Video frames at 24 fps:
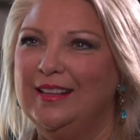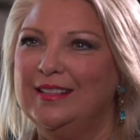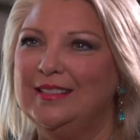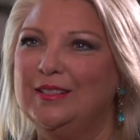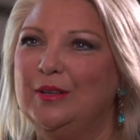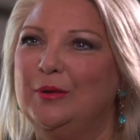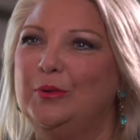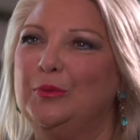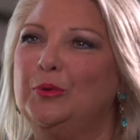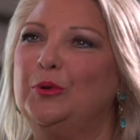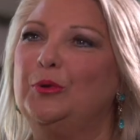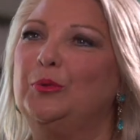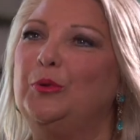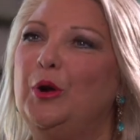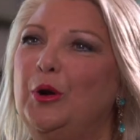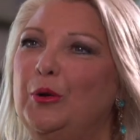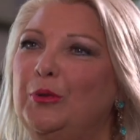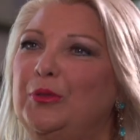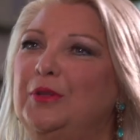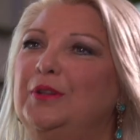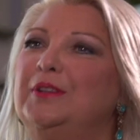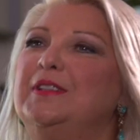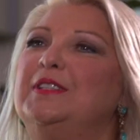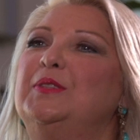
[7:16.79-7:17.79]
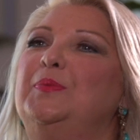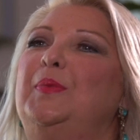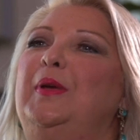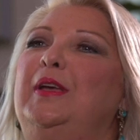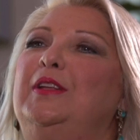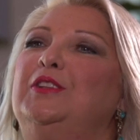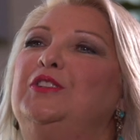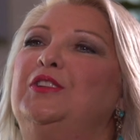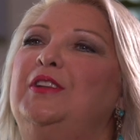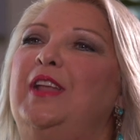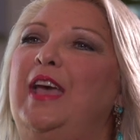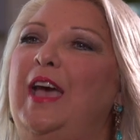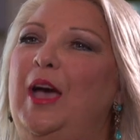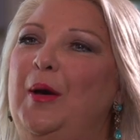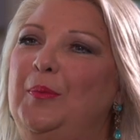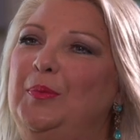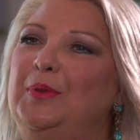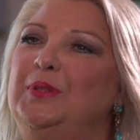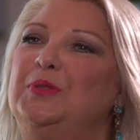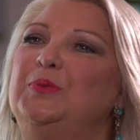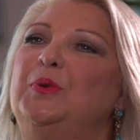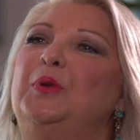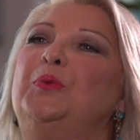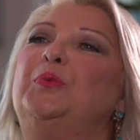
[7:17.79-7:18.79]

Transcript: So growth and expansion happens